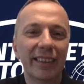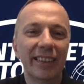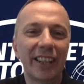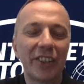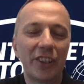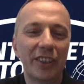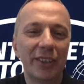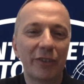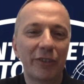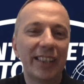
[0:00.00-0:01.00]
Touch ID
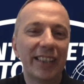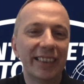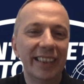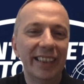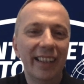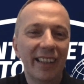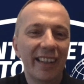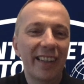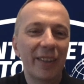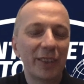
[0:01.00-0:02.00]
or Face ID
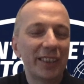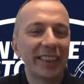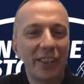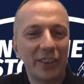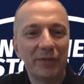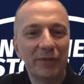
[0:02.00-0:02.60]
authentication.